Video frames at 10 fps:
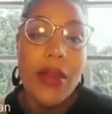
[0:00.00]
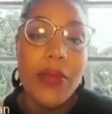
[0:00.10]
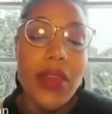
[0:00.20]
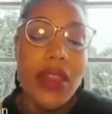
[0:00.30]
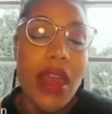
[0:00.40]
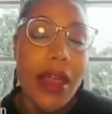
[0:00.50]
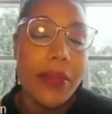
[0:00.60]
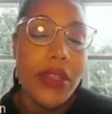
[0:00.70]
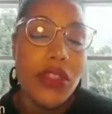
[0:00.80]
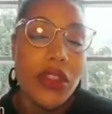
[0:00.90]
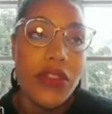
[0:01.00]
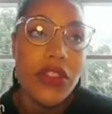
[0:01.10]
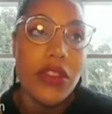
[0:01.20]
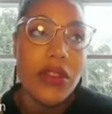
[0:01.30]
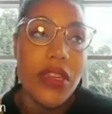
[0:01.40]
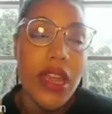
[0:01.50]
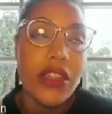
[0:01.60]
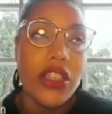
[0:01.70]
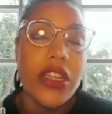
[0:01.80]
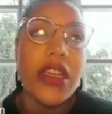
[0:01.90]
in the absence of student
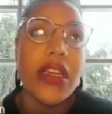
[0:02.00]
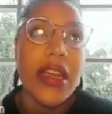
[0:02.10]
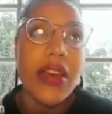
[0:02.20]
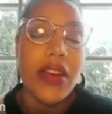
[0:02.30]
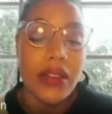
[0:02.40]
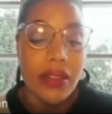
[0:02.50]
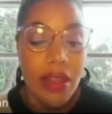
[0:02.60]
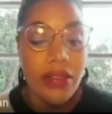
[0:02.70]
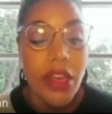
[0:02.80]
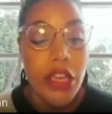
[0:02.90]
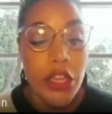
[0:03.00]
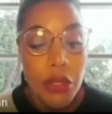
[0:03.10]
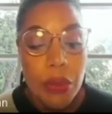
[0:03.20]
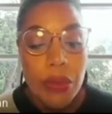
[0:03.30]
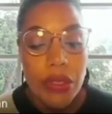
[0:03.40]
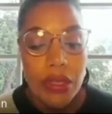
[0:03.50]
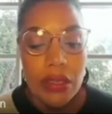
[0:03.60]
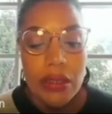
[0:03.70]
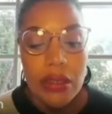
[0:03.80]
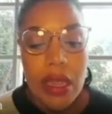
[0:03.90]
actually declaring that they used it.